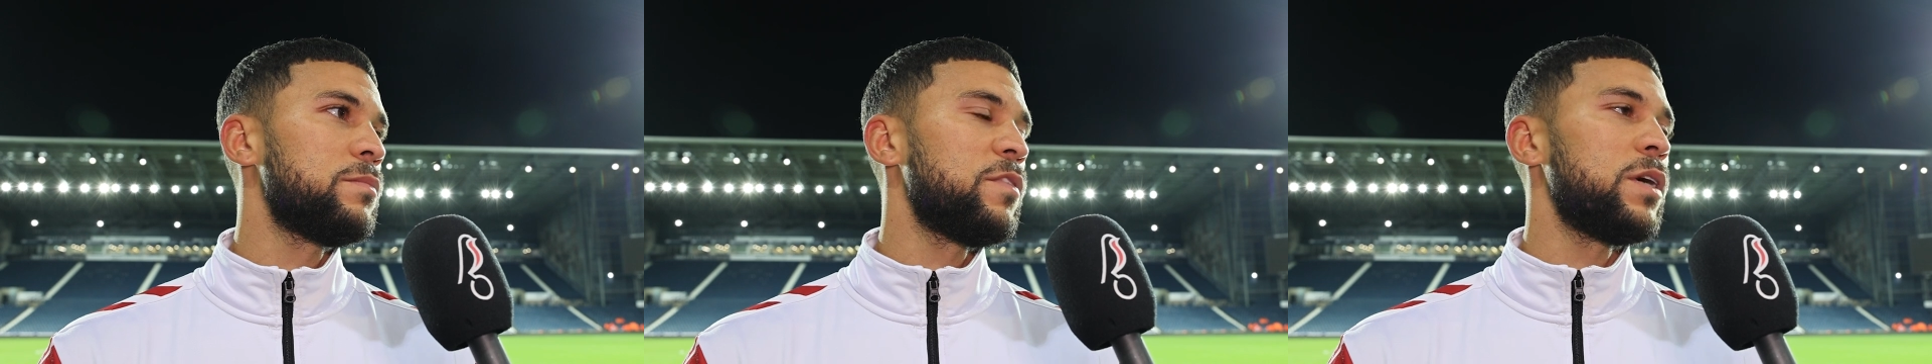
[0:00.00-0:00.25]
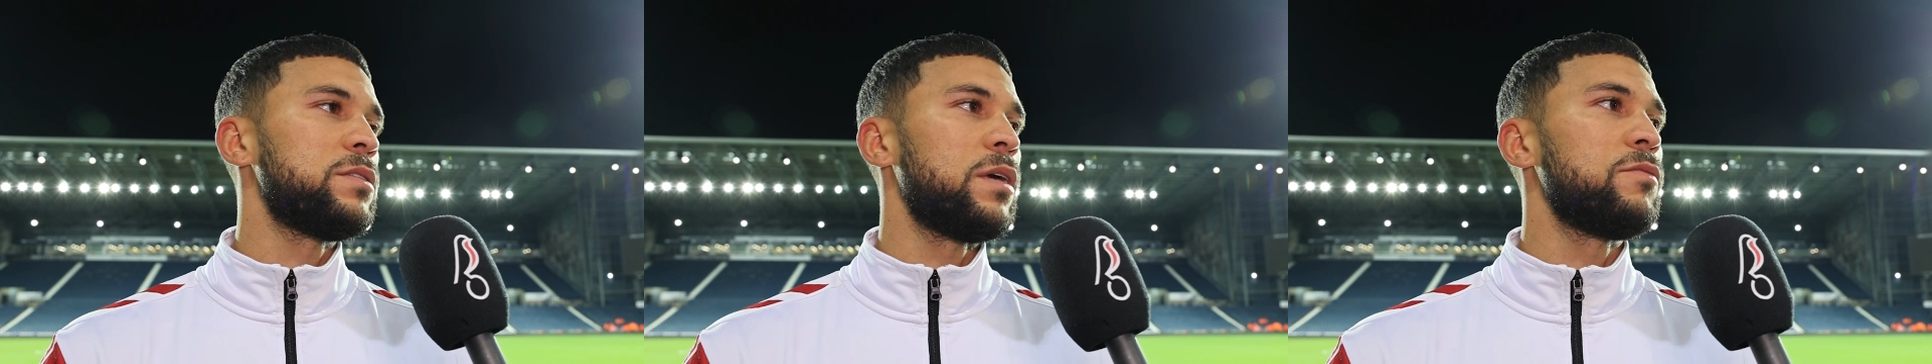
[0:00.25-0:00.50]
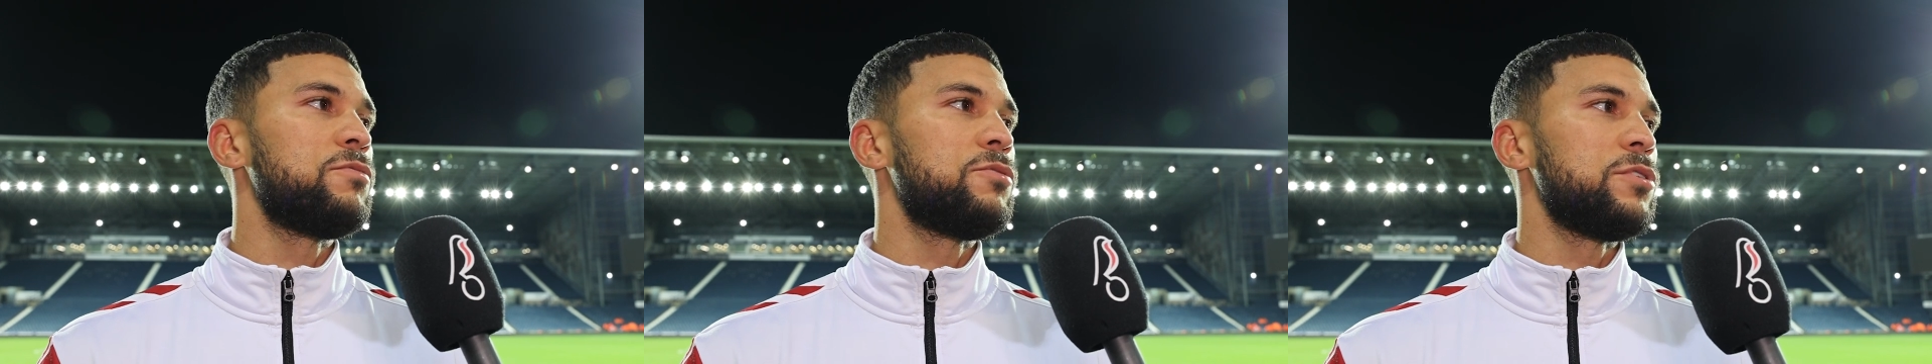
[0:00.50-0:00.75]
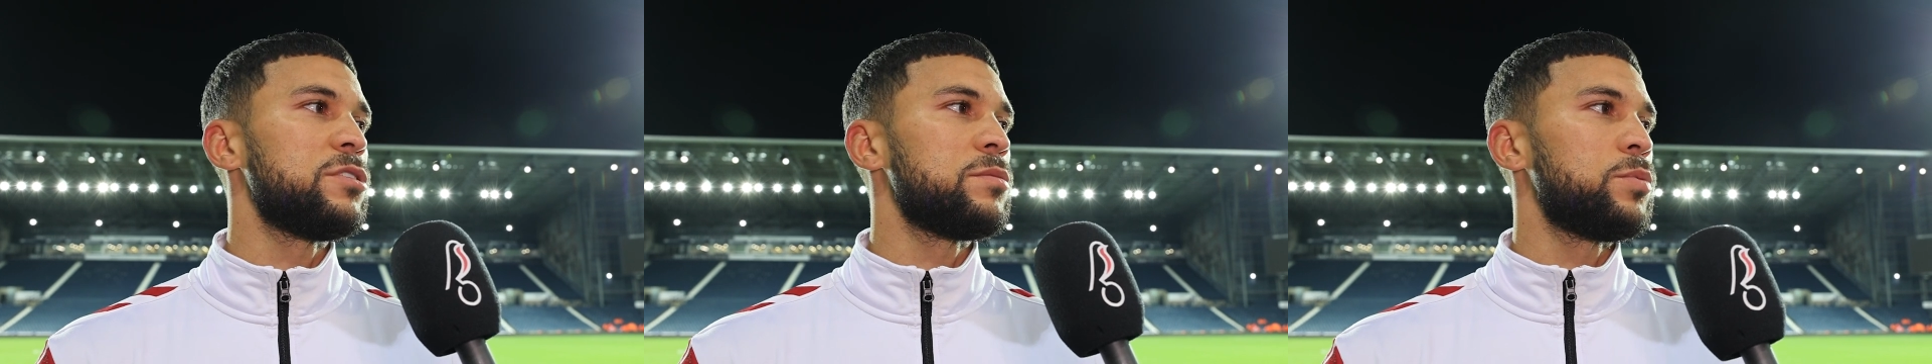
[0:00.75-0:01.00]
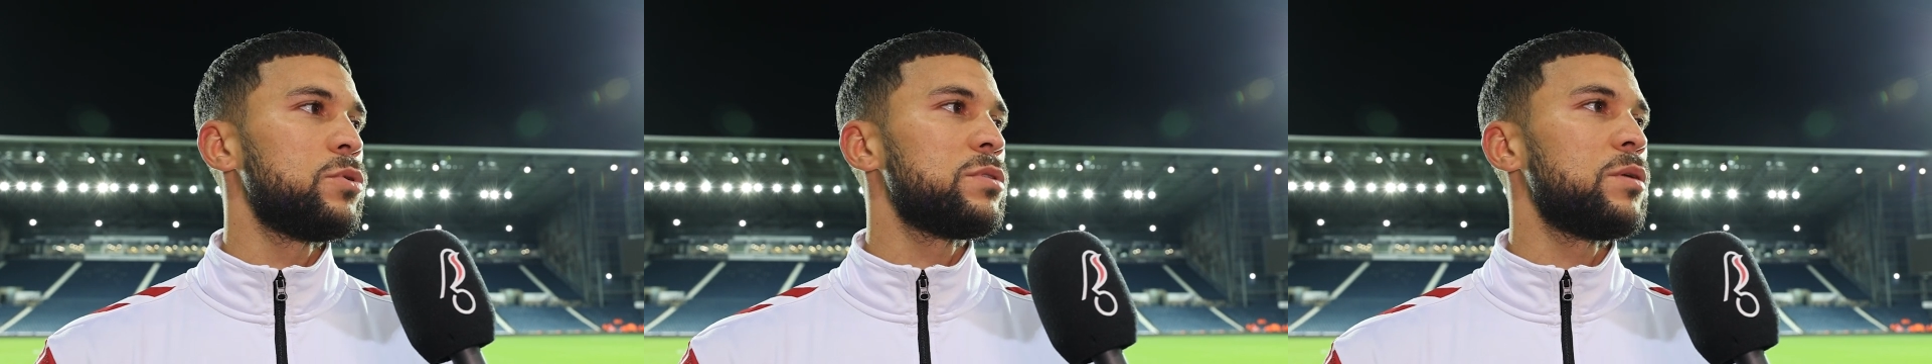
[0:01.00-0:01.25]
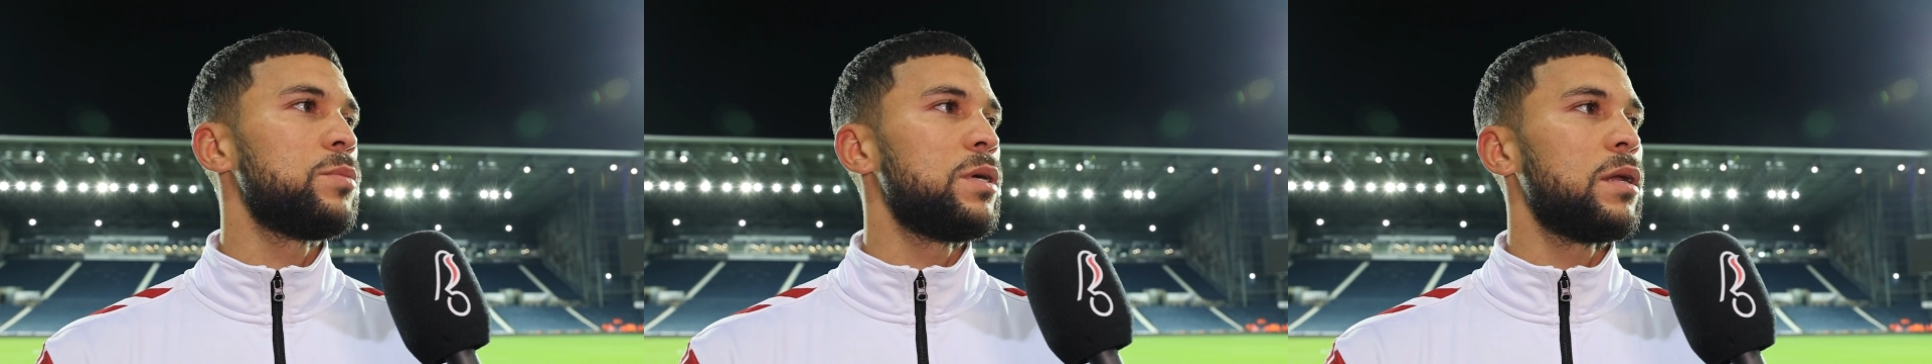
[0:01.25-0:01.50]
very thankful for the support
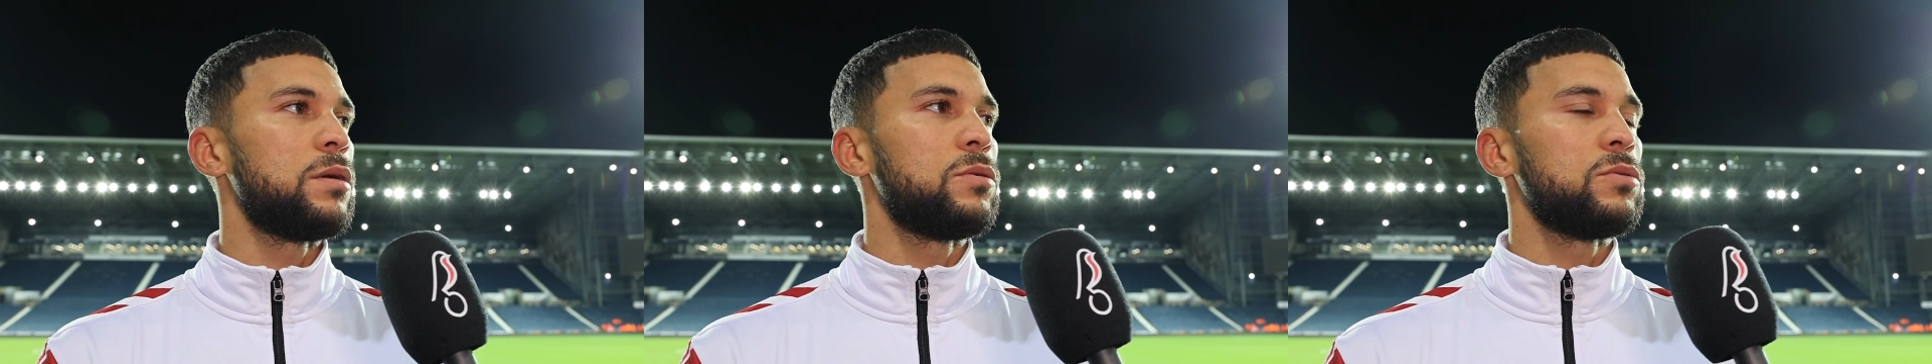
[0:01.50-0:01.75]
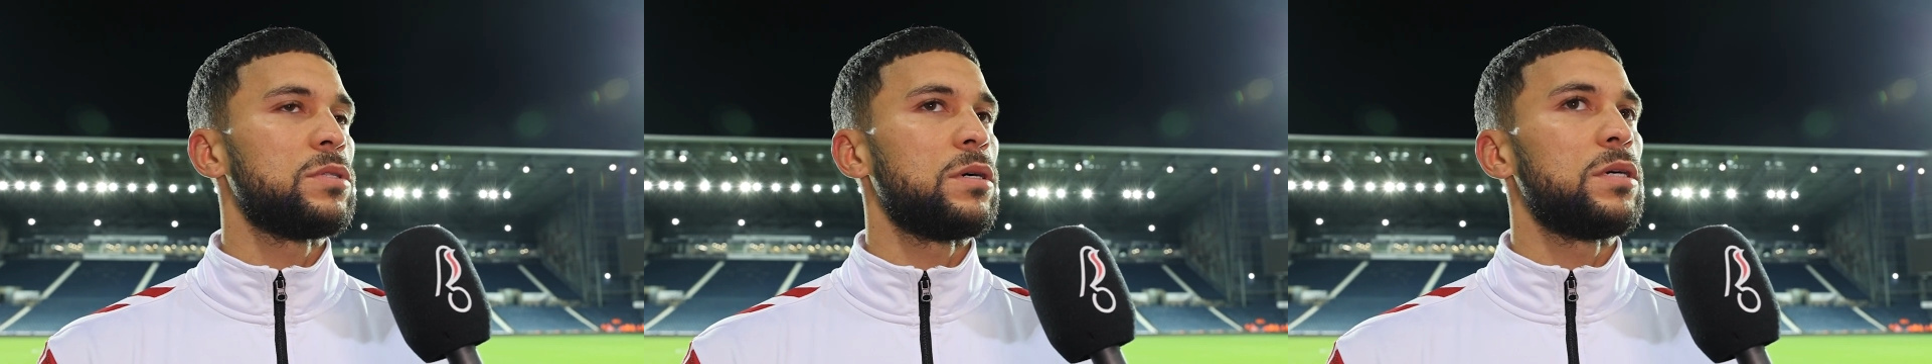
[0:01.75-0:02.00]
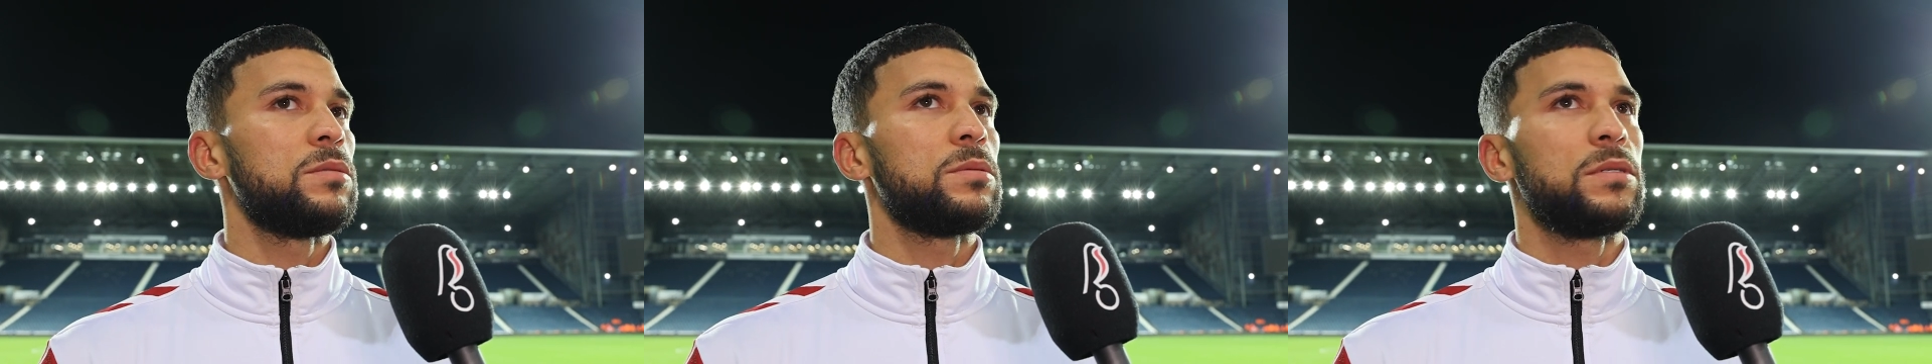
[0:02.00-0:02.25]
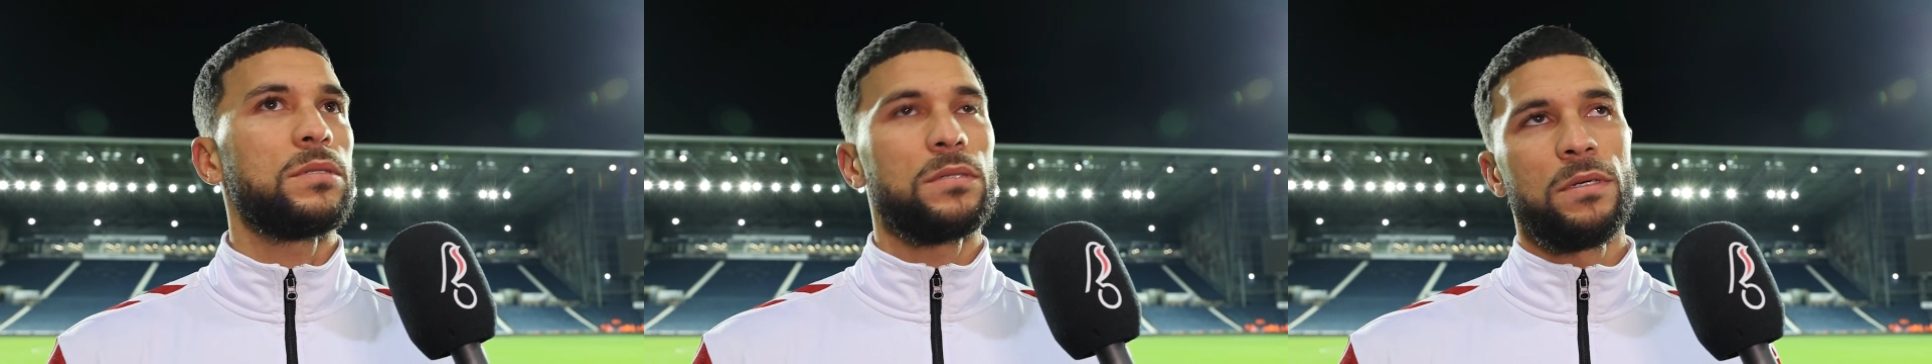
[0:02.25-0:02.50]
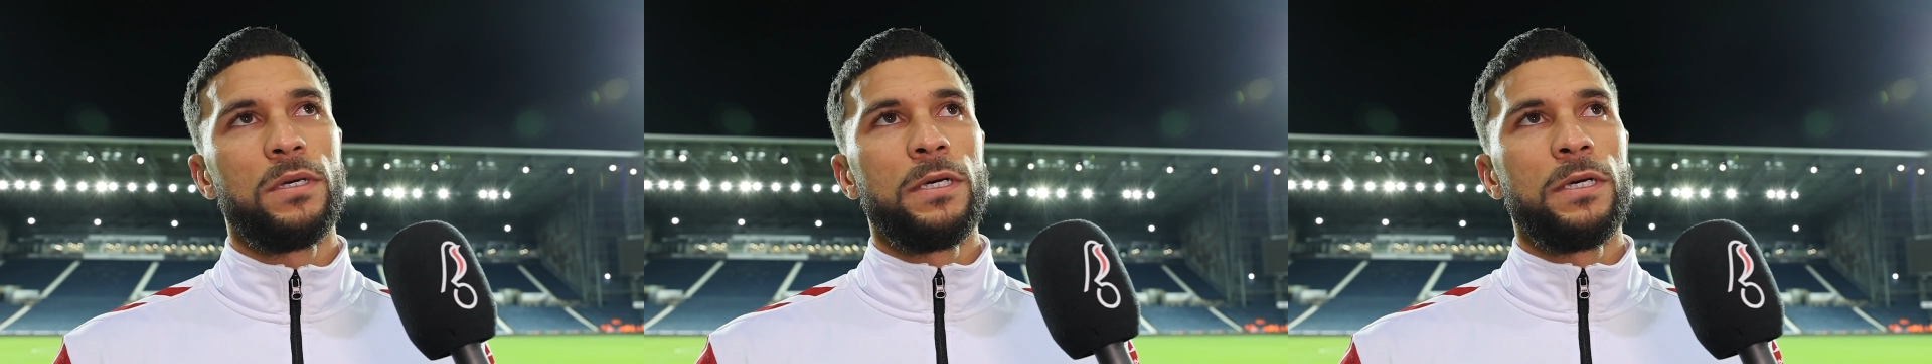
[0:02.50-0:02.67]
that we get at all times, because,